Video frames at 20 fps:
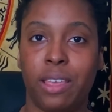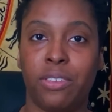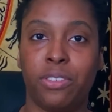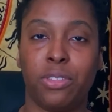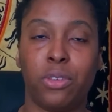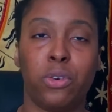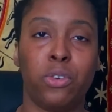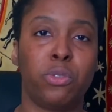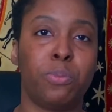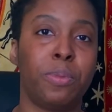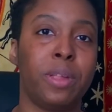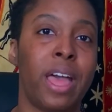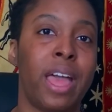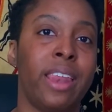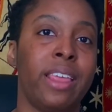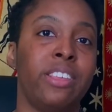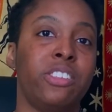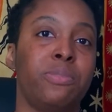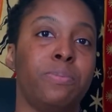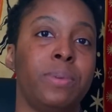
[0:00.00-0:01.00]
those
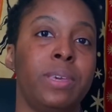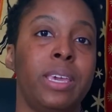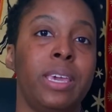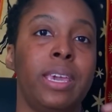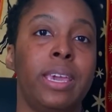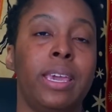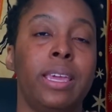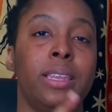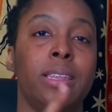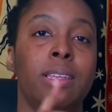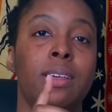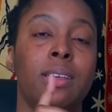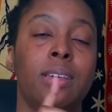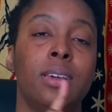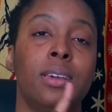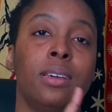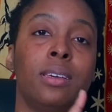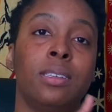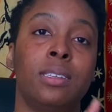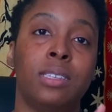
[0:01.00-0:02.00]
planets being
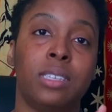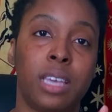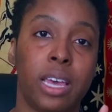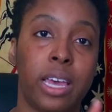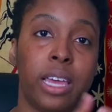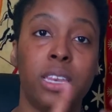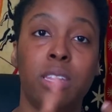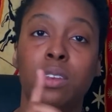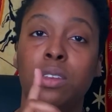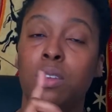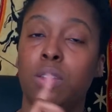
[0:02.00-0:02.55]
Sun,